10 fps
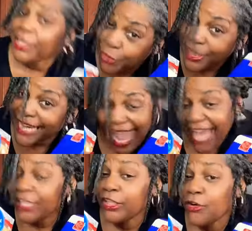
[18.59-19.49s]
You can
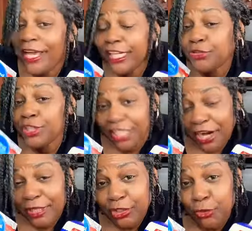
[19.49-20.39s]
add a little extra
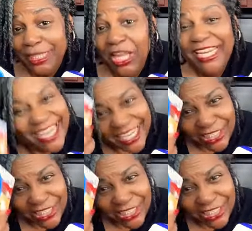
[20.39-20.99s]
dairy to it like